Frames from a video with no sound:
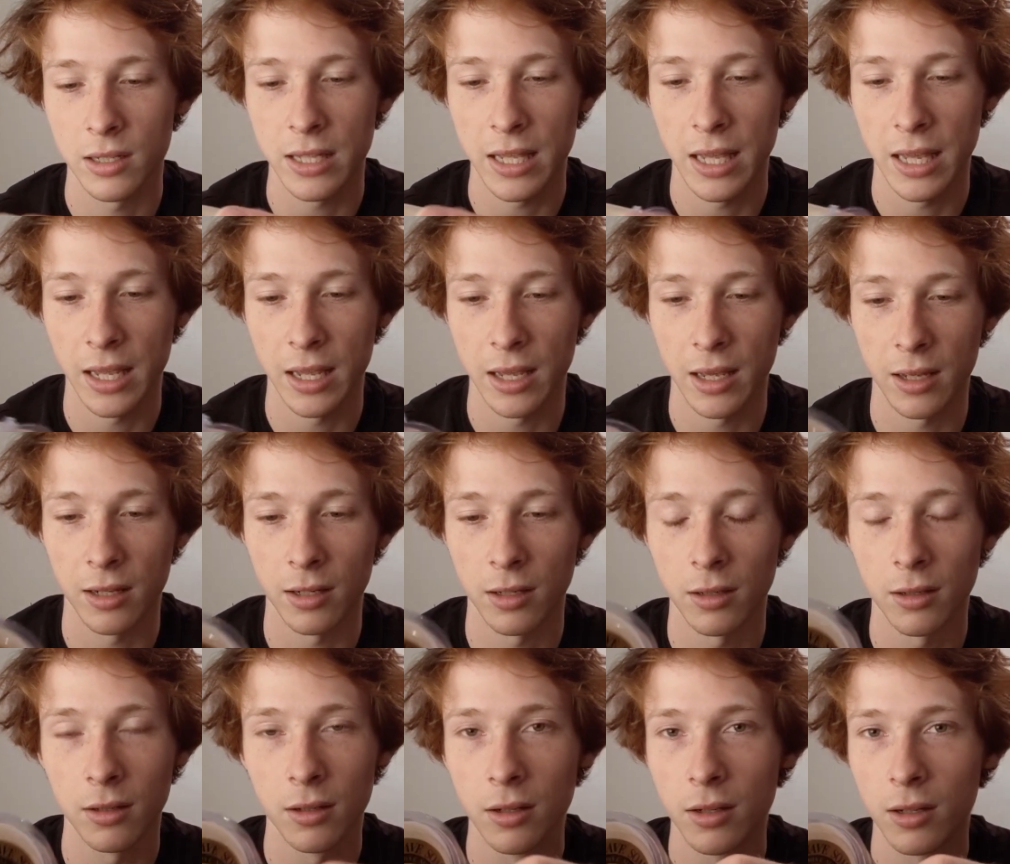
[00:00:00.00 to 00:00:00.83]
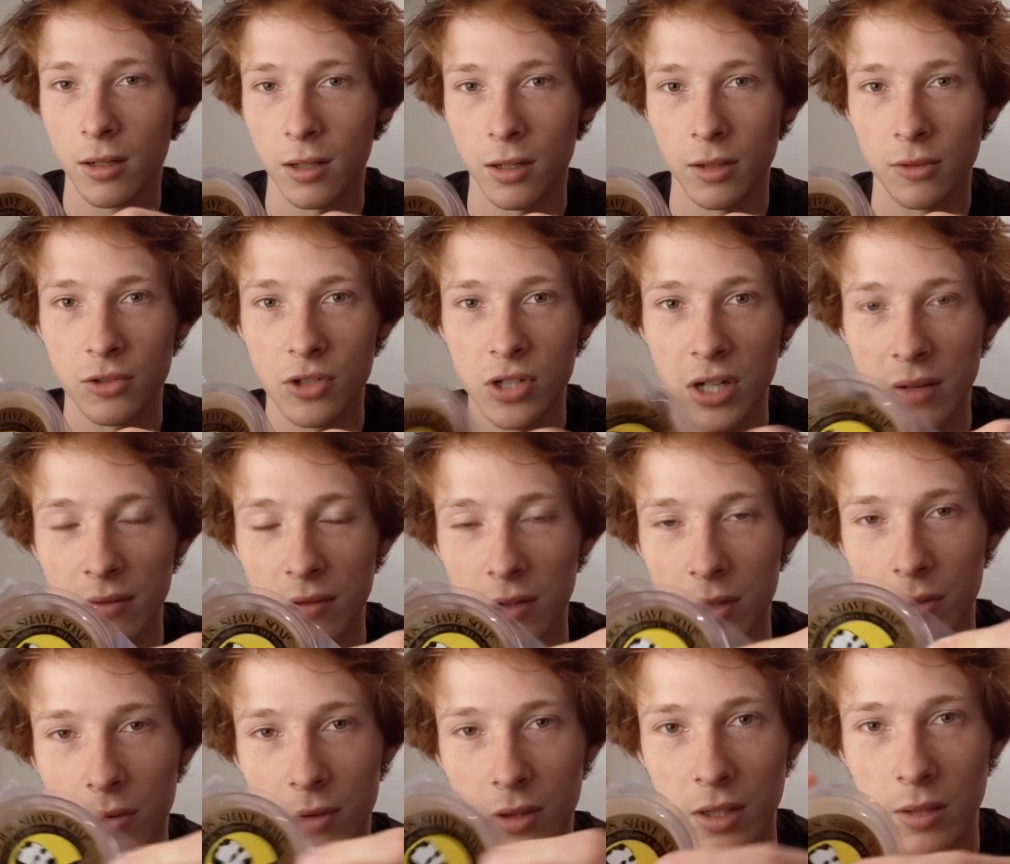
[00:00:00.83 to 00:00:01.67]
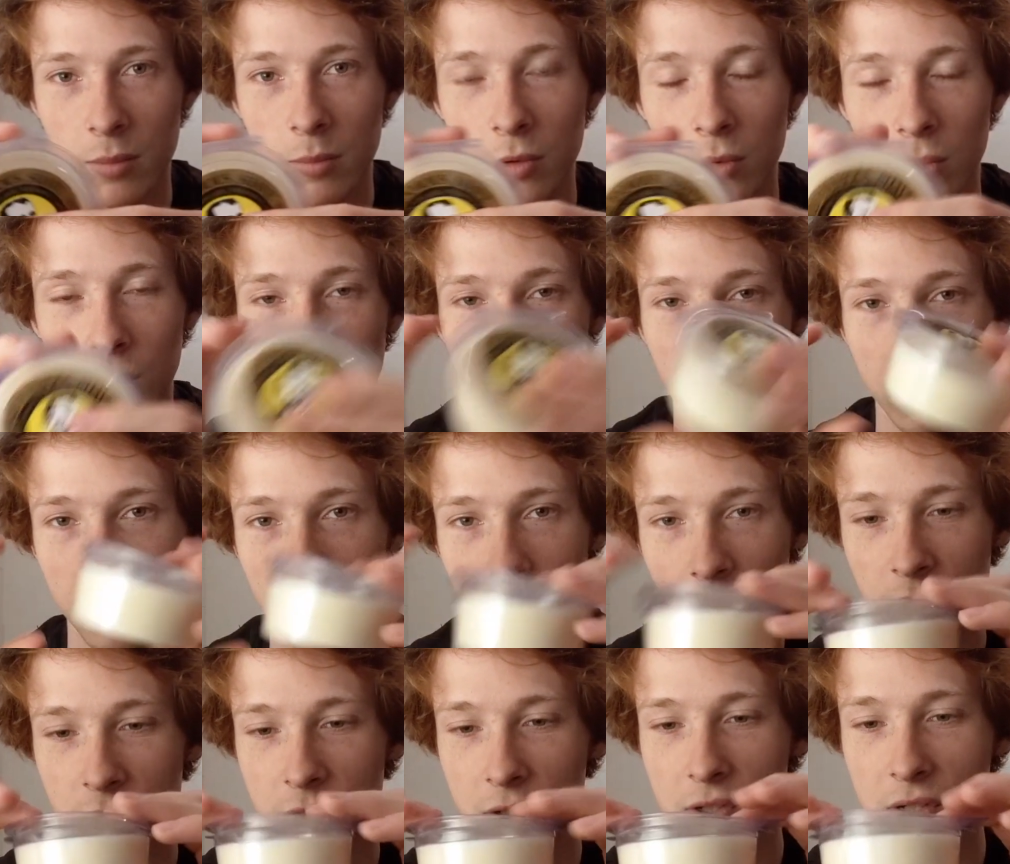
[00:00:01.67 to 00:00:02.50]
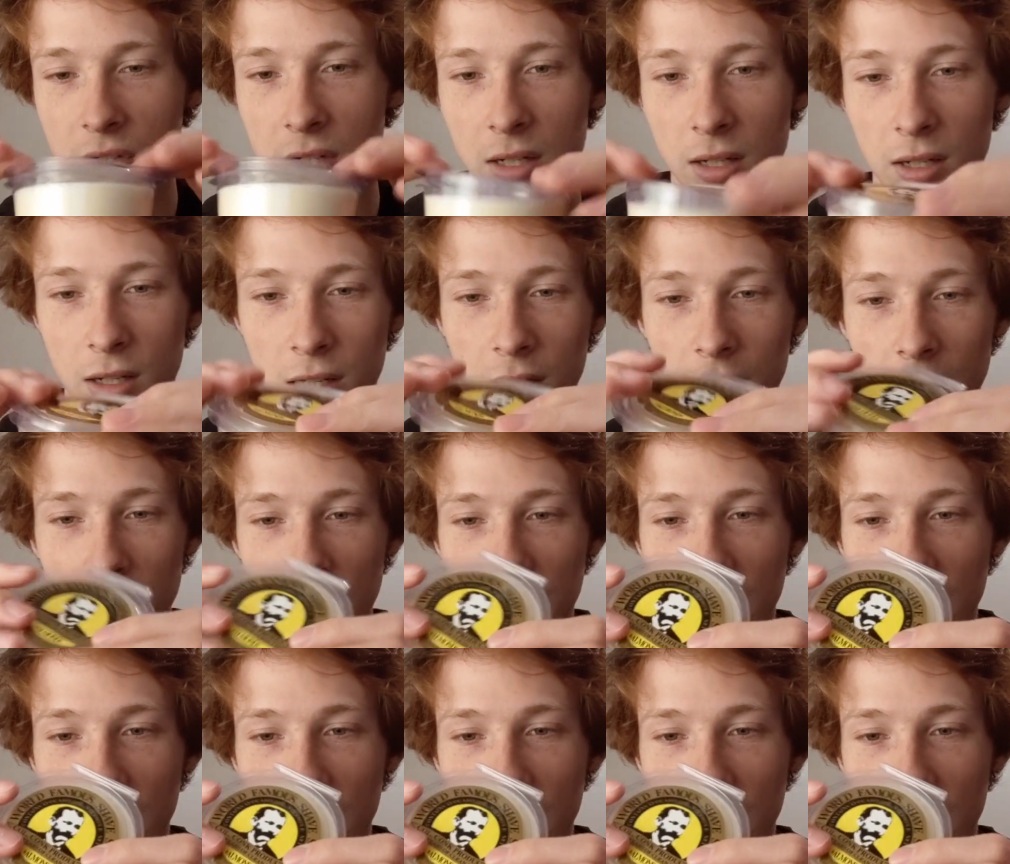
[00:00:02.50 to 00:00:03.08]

can of shaving cream or just a,